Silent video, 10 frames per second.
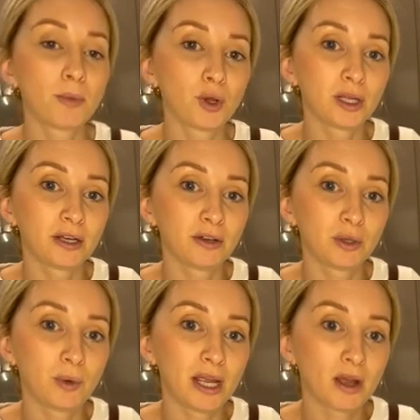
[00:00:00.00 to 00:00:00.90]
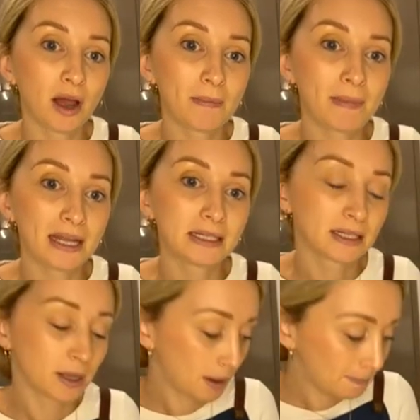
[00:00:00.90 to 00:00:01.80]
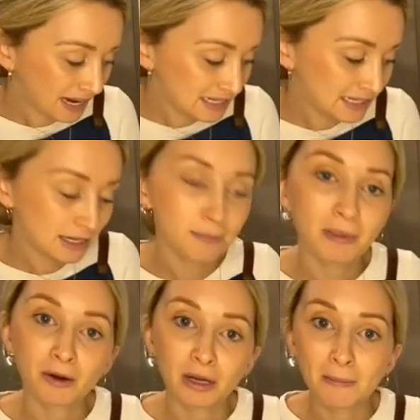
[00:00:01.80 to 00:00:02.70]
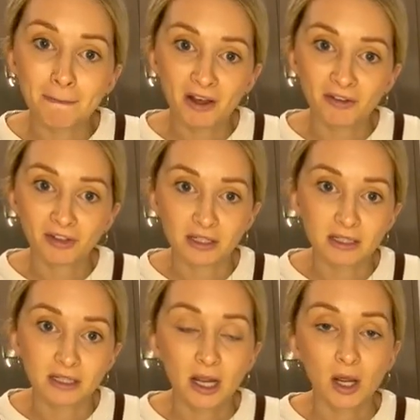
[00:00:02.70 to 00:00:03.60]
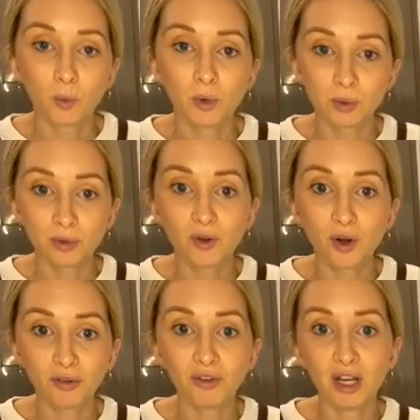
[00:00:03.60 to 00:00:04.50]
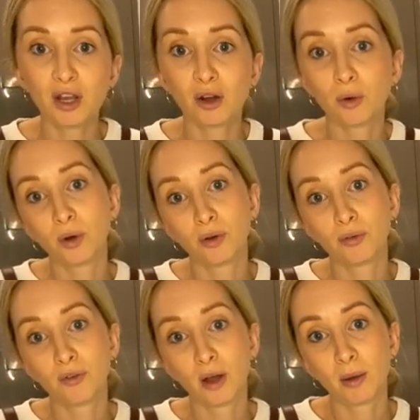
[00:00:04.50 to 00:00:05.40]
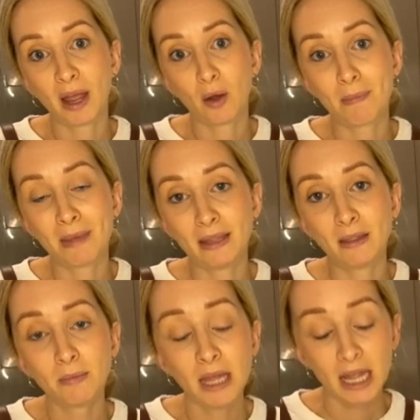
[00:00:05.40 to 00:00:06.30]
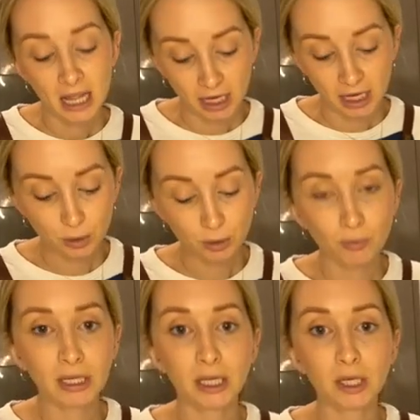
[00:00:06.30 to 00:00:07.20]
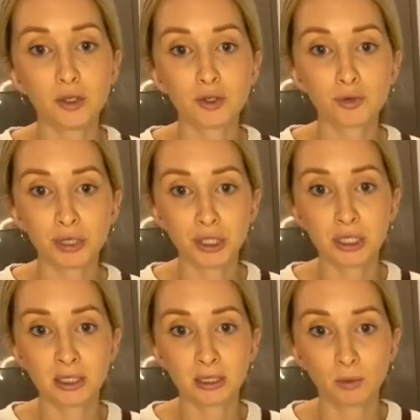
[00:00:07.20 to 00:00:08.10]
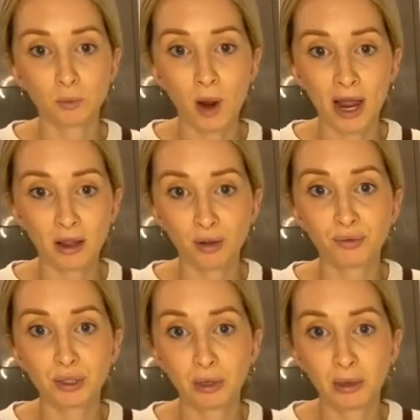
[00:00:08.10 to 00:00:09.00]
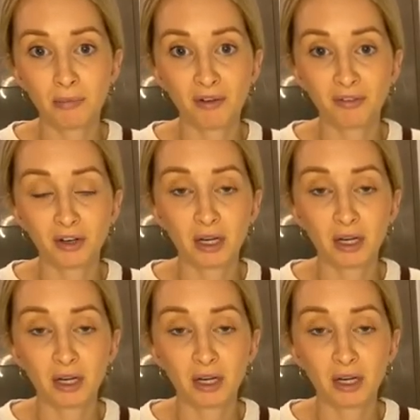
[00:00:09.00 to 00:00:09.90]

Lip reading: earlier in the week, I made some basic berry muffins, which we've got a video of how I made them. These are a really nutritious way of doing a muffin.